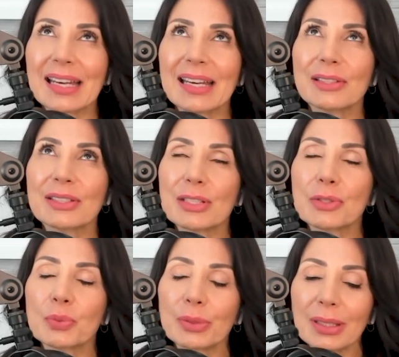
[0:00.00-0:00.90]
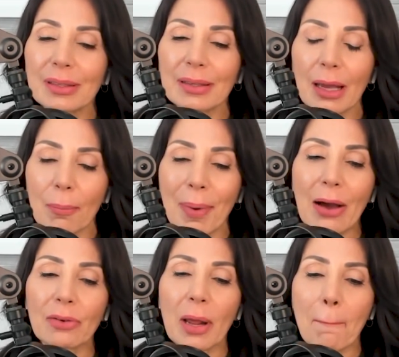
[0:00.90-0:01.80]
and it is really
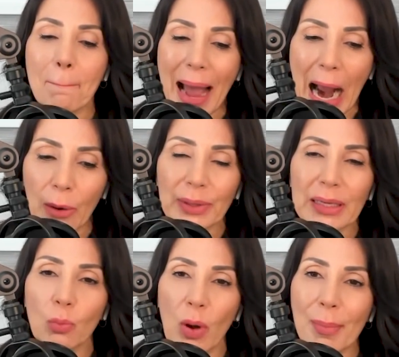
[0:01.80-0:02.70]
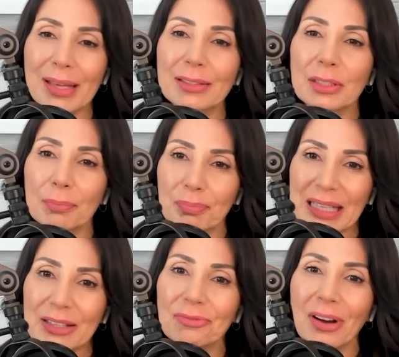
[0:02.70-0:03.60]
about empowering women to
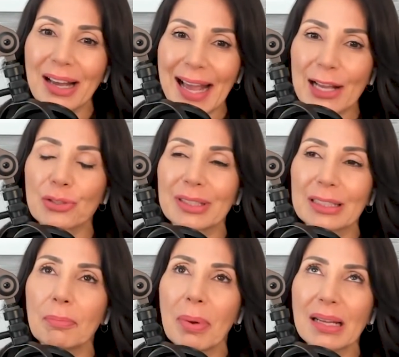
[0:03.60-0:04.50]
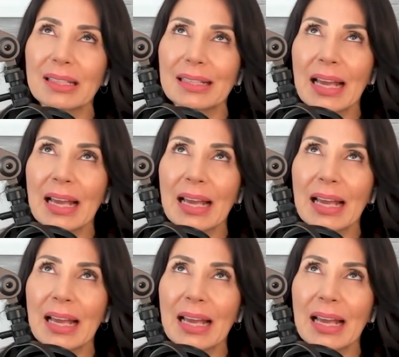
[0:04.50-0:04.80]
be financially independent.